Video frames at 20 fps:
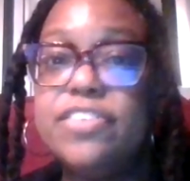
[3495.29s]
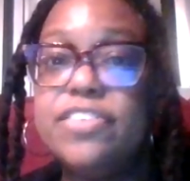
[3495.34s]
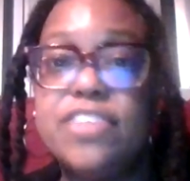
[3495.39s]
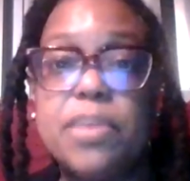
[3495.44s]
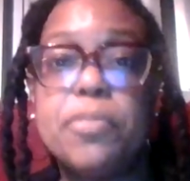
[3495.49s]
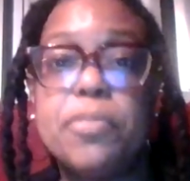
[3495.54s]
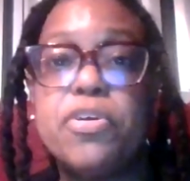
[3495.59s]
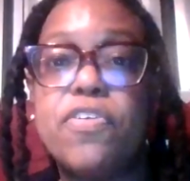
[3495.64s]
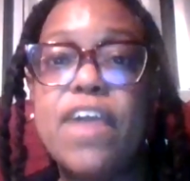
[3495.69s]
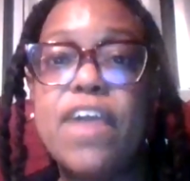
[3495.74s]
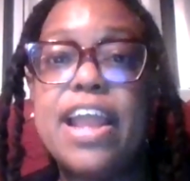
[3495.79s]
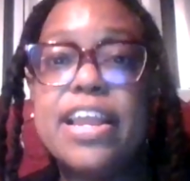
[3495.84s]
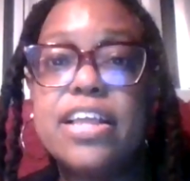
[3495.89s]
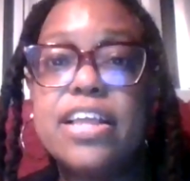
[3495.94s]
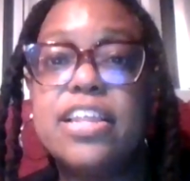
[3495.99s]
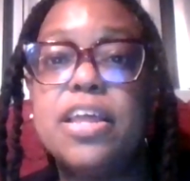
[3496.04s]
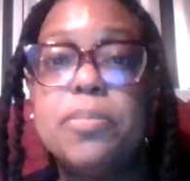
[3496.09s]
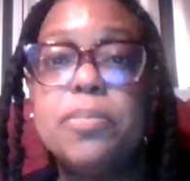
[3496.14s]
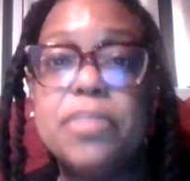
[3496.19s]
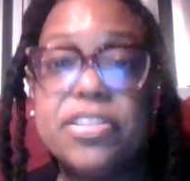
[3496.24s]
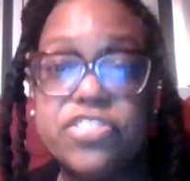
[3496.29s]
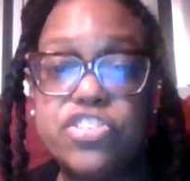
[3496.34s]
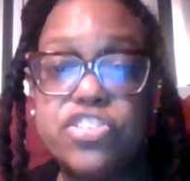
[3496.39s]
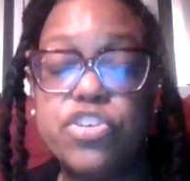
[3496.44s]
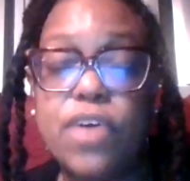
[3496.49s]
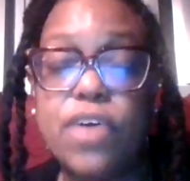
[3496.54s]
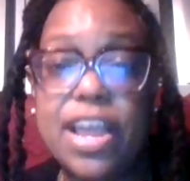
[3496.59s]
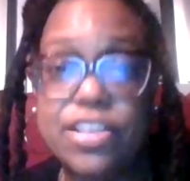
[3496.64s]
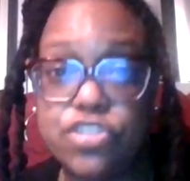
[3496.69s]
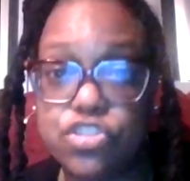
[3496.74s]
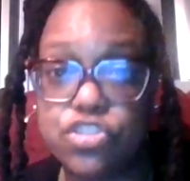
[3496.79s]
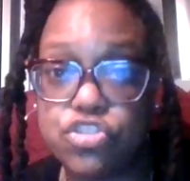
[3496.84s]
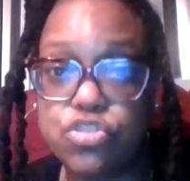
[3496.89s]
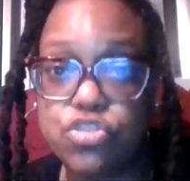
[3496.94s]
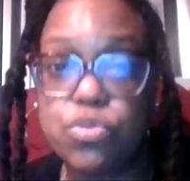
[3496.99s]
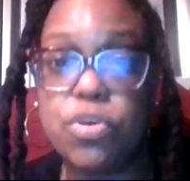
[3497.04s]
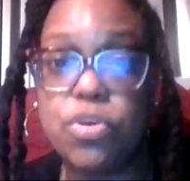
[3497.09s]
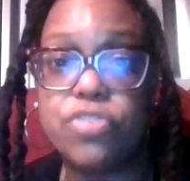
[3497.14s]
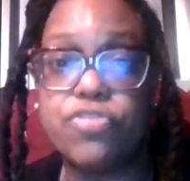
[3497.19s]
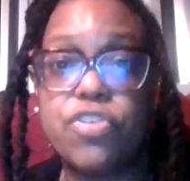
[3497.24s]
Democratic club that still has a
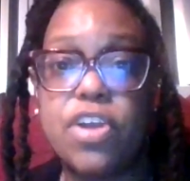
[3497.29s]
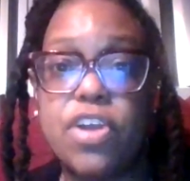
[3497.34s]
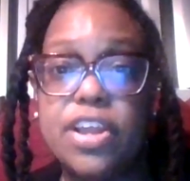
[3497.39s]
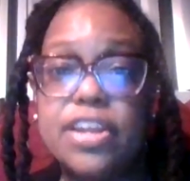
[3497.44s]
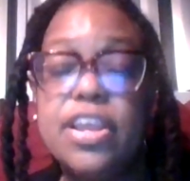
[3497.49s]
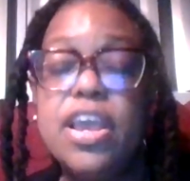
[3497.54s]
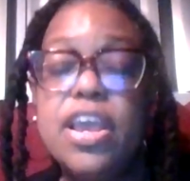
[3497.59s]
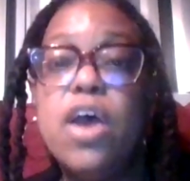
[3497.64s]
storefront.